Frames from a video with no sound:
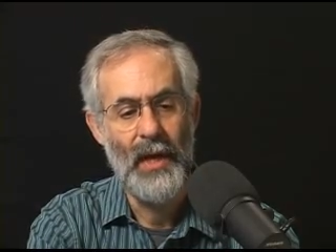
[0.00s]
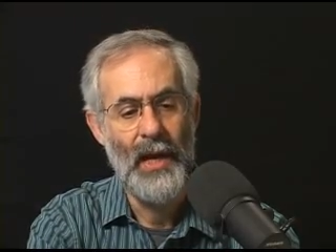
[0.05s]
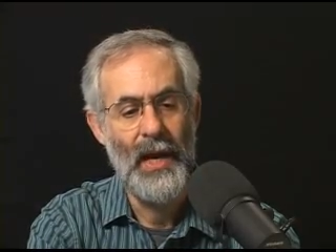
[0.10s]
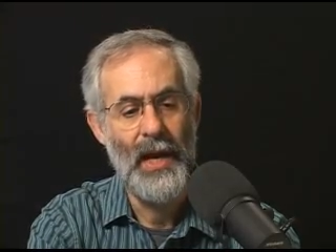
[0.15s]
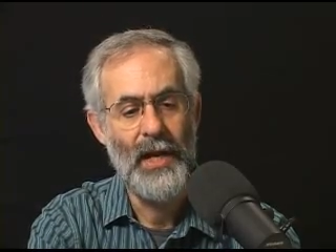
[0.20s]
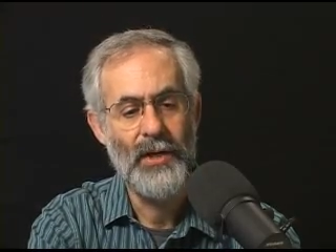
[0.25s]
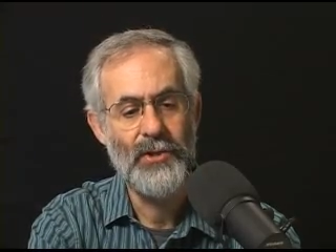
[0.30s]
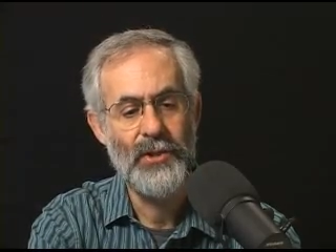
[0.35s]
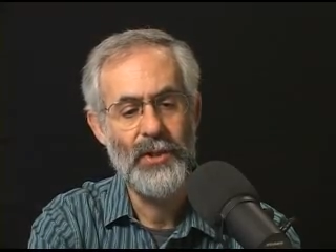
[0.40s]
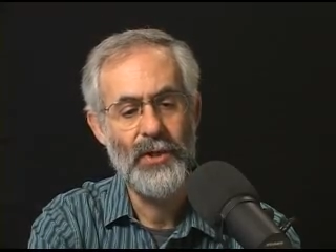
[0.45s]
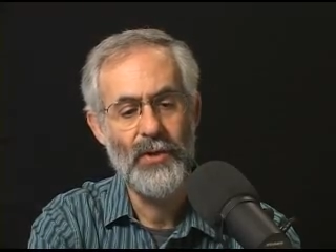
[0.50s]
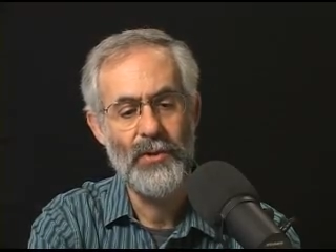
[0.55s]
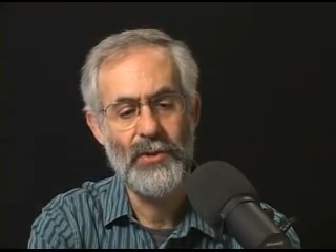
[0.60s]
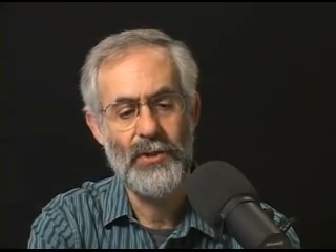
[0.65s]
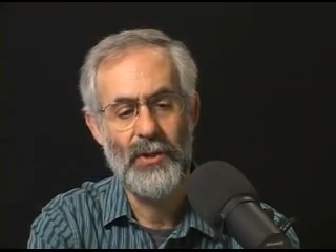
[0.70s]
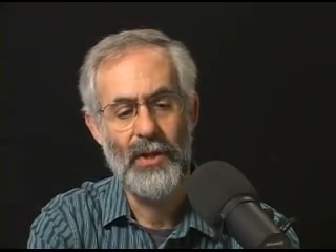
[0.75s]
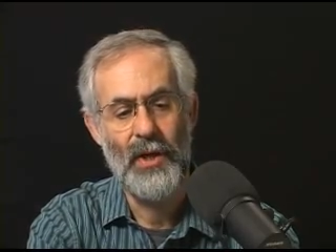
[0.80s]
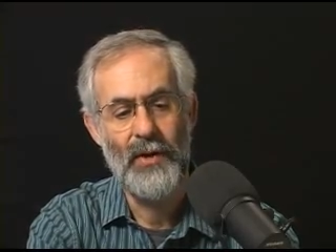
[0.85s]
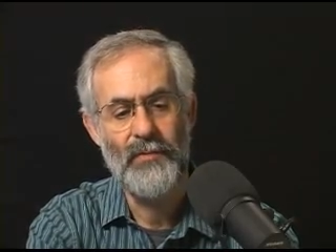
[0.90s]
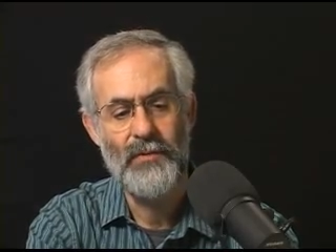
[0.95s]
Engineers
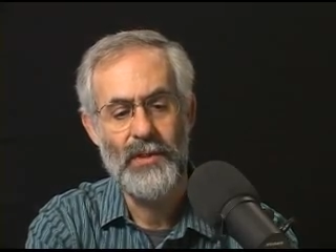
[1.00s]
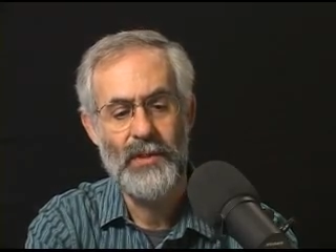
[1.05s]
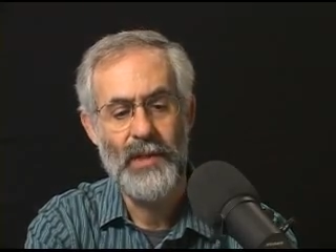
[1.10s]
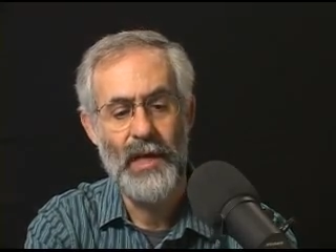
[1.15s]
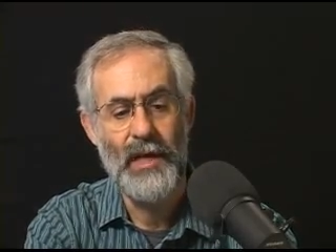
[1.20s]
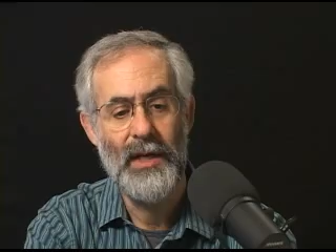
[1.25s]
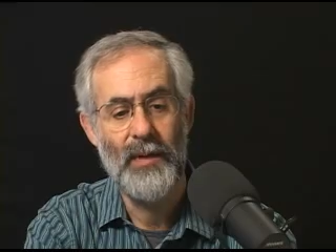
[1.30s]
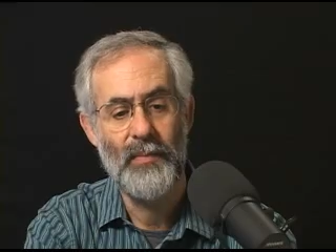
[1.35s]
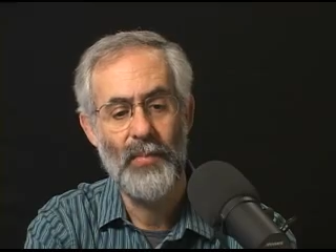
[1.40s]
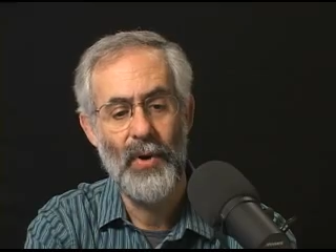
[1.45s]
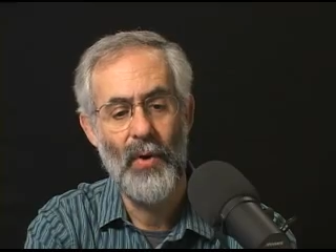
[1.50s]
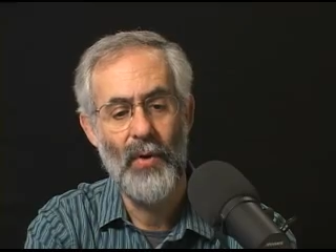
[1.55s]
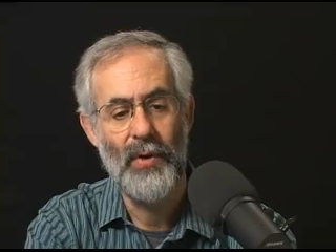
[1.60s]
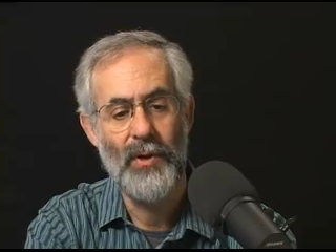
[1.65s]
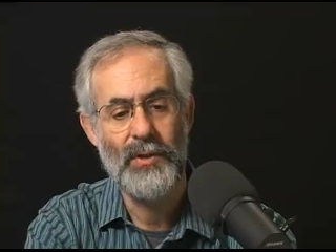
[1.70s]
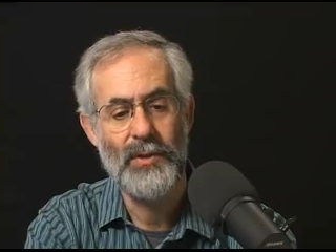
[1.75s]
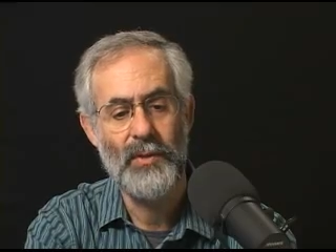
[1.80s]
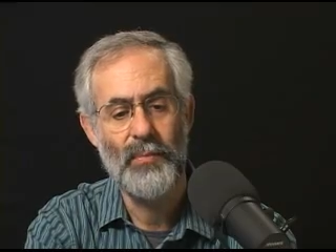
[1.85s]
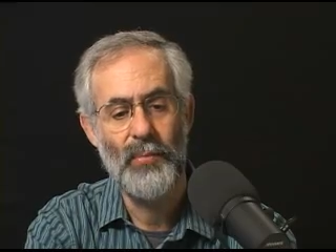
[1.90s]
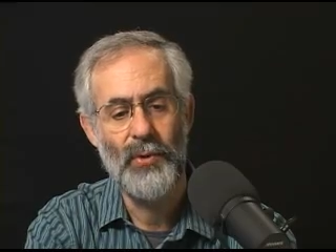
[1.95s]
love to take
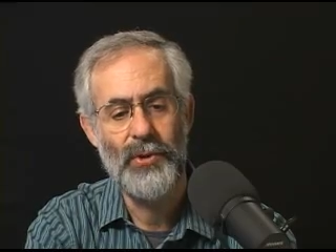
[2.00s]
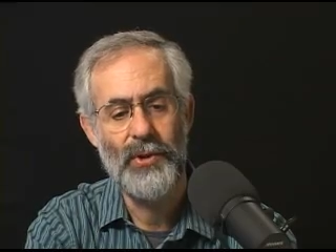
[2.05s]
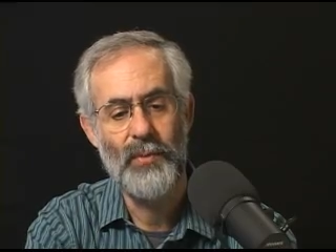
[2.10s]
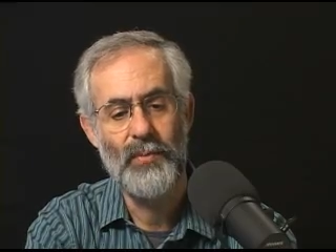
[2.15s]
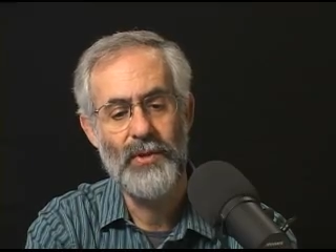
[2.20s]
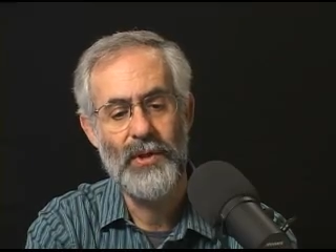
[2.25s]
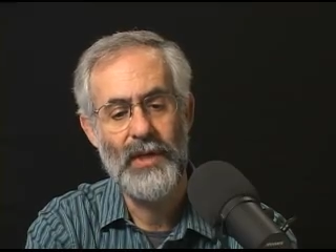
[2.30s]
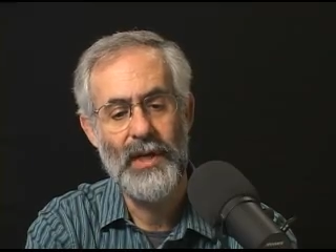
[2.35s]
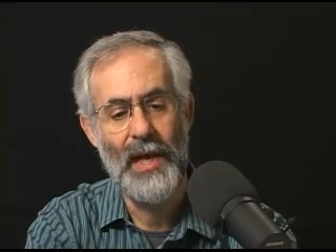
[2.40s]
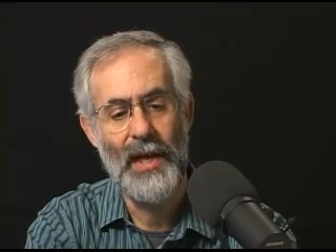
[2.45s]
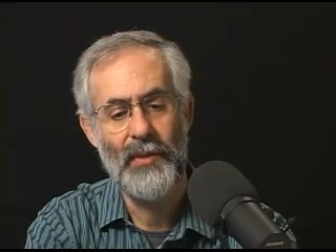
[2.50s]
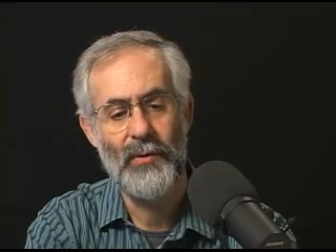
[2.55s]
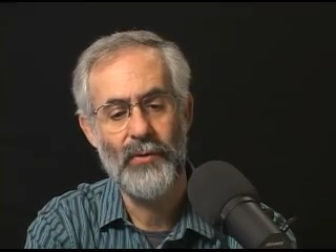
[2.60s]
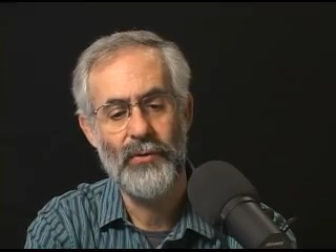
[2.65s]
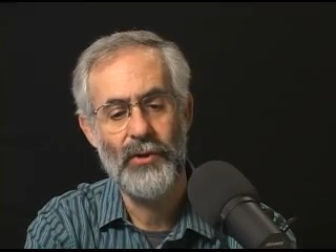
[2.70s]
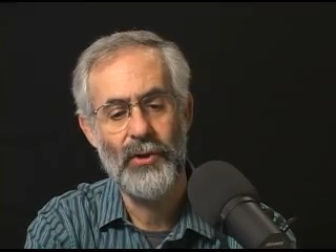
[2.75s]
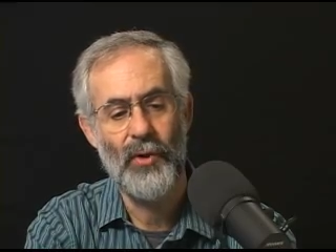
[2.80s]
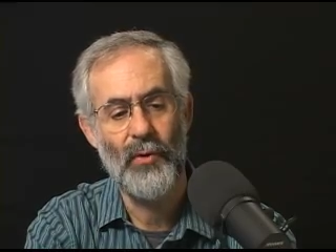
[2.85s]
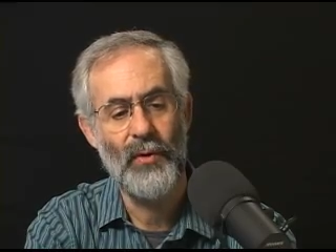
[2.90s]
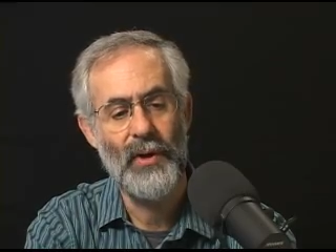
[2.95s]
components and put them together
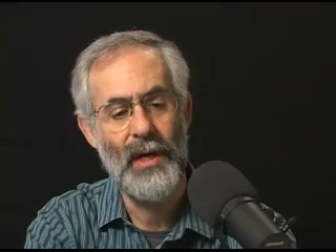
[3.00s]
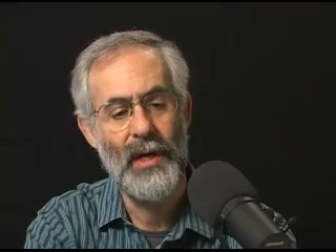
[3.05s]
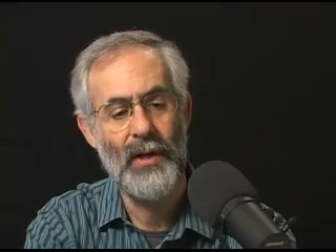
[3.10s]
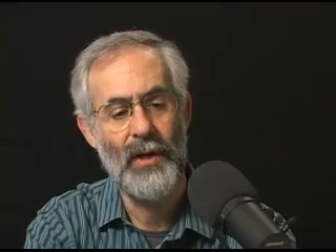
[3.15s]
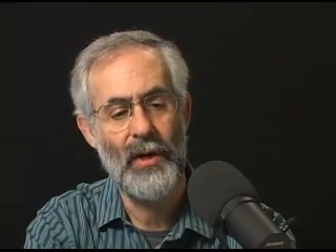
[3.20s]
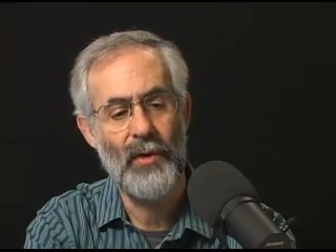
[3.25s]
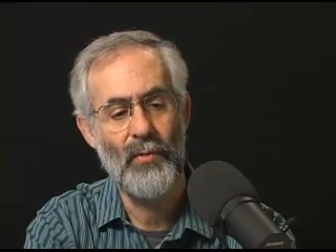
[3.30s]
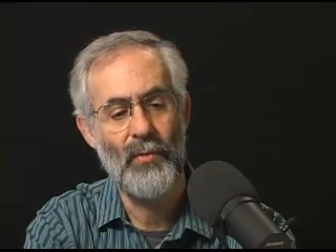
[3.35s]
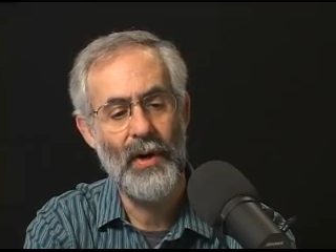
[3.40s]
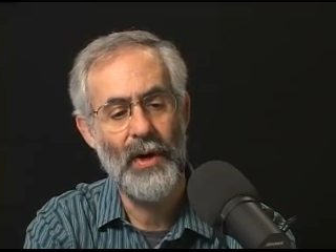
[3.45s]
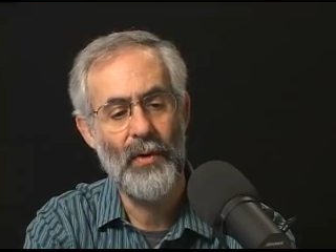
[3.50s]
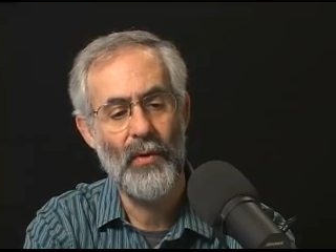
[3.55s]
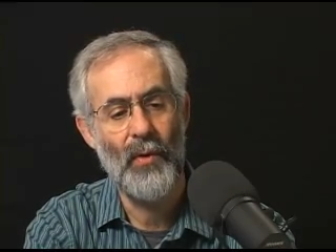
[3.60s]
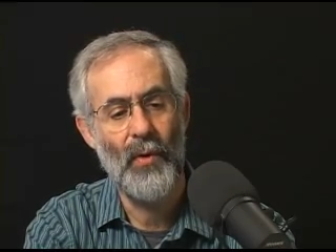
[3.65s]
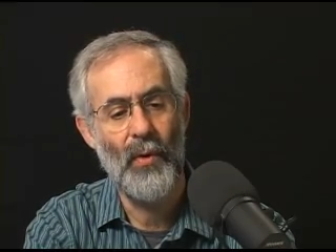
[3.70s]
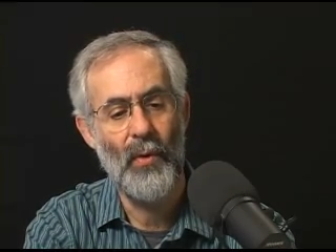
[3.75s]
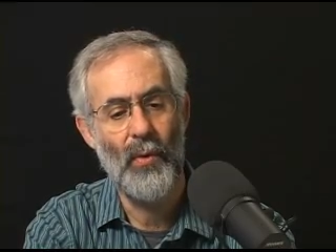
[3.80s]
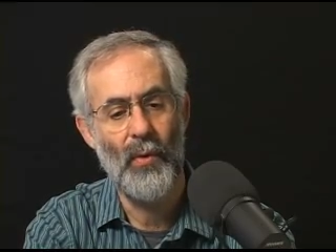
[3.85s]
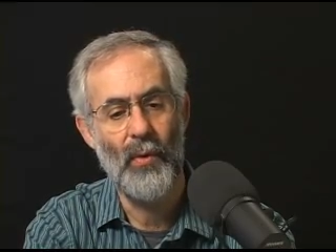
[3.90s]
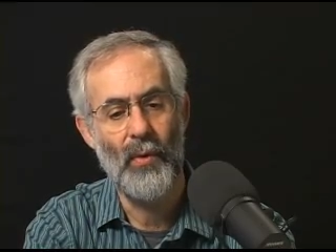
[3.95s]
to create a greater
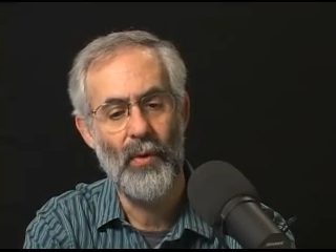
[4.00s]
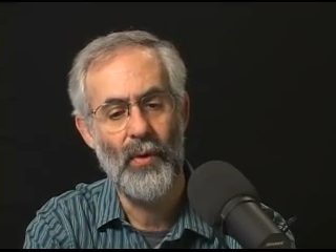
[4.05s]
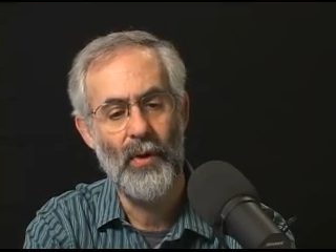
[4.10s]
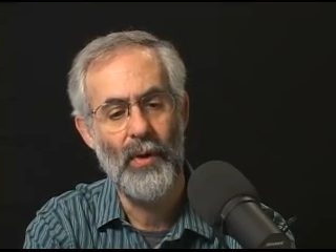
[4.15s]
whole.